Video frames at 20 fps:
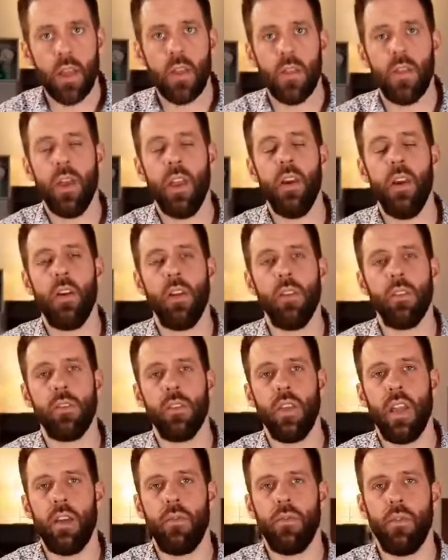They also
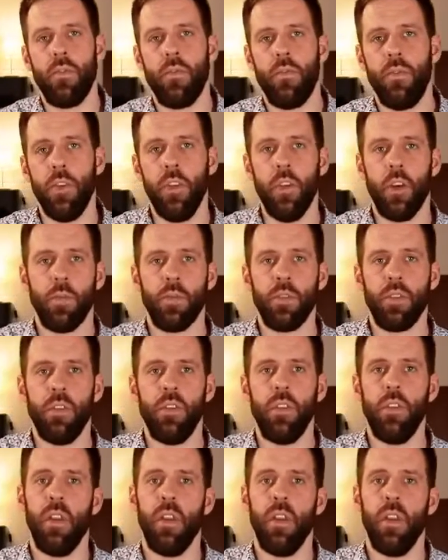have a free option.